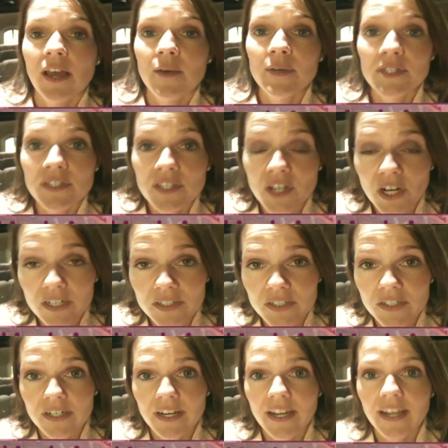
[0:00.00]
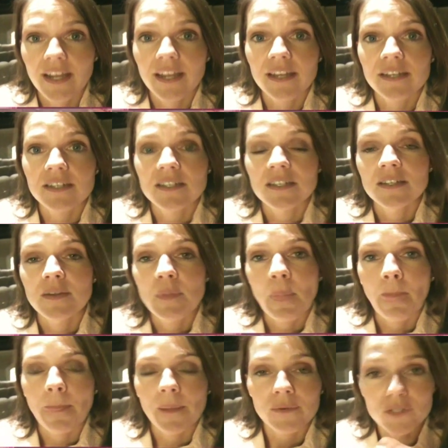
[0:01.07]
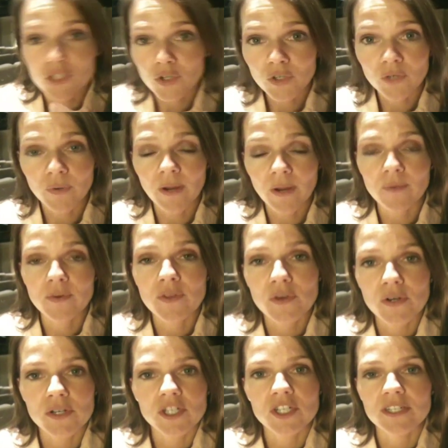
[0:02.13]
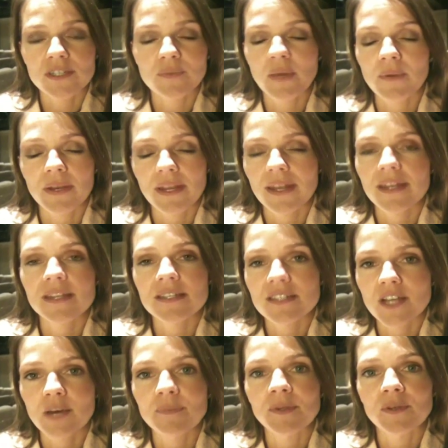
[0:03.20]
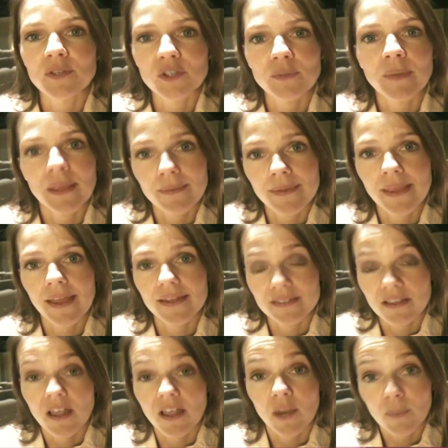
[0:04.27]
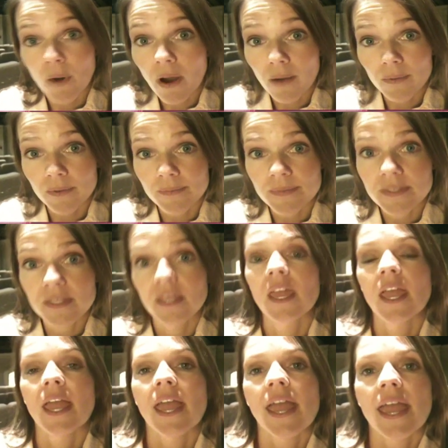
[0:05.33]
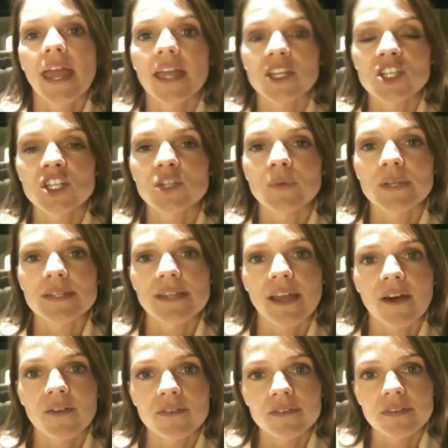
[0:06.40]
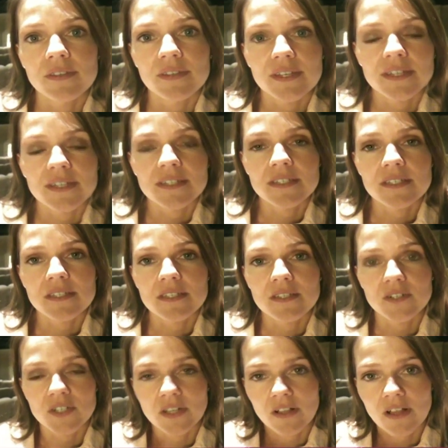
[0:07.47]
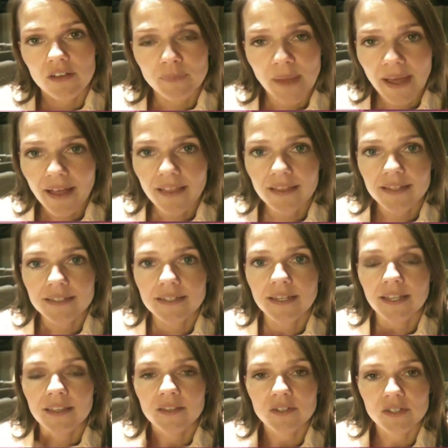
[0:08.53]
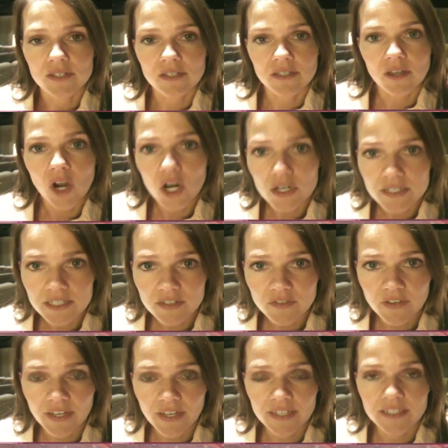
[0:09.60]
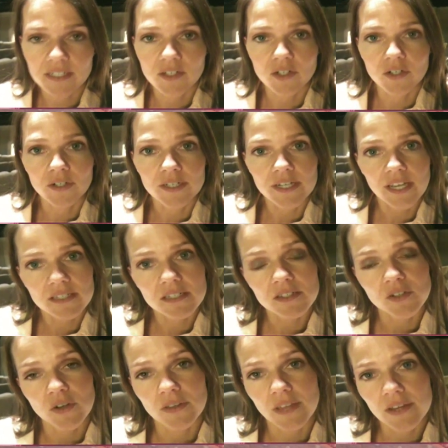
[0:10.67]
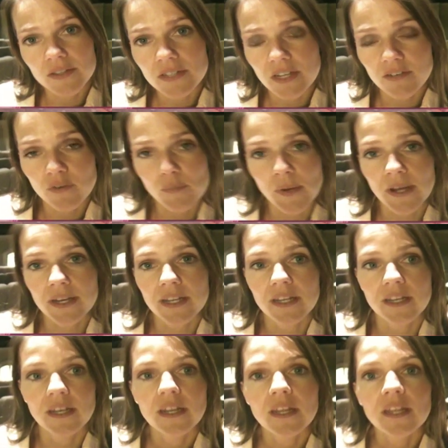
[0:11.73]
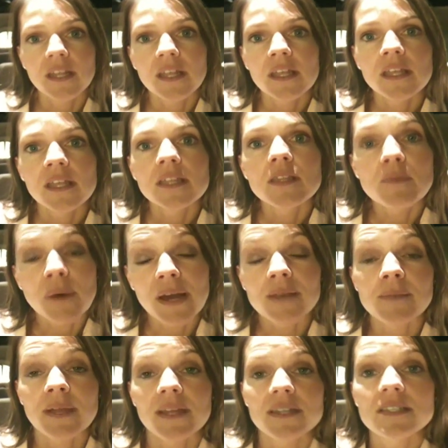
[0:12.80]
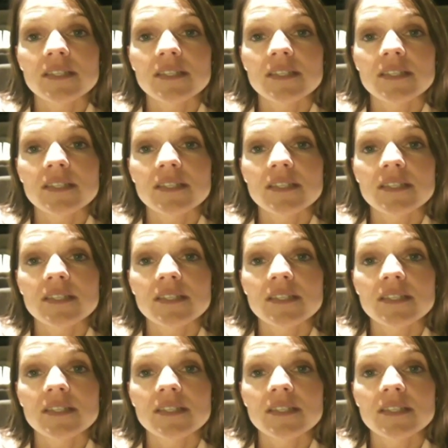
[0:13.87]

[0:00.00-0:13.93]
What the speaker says: went to the doctor and I was joking around with her and she said, "Wait, Wendy, I need to stop you. Your baby has a lot of problems." And she went down the list. There's a cleft palate, and there's a heart defect, and her intestines are on the outside of her body. And the bottom line